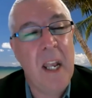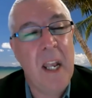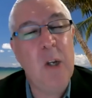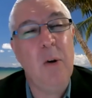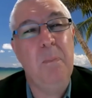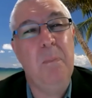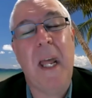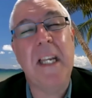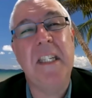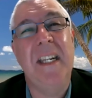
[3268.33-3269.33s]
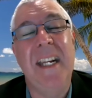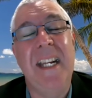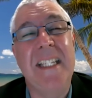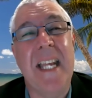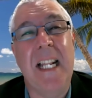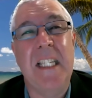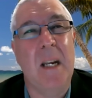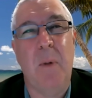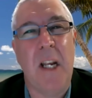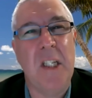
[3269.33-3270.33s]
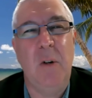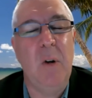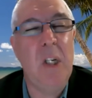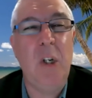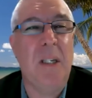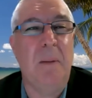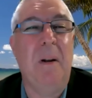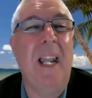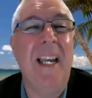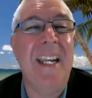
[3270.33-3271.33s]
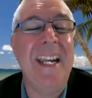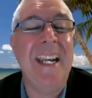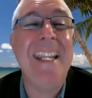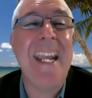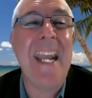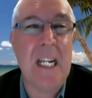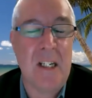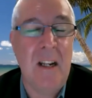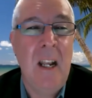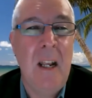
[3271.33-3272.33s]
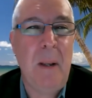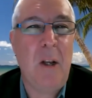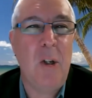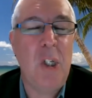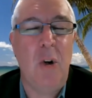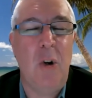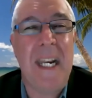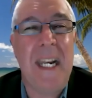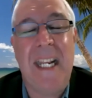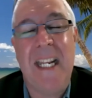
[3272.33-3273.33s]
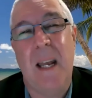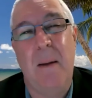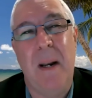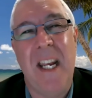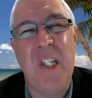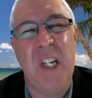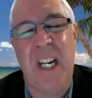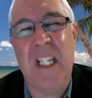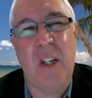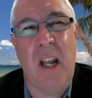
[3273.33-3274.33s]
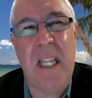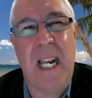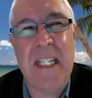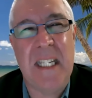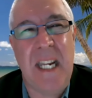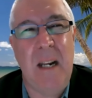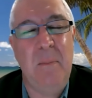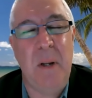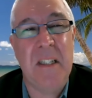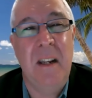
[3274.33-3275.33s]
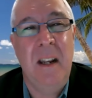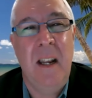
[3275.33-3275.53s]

You would place it in exactly the same way. So you would use a plug in the end because you're not getting contamination inside the laser handpiece.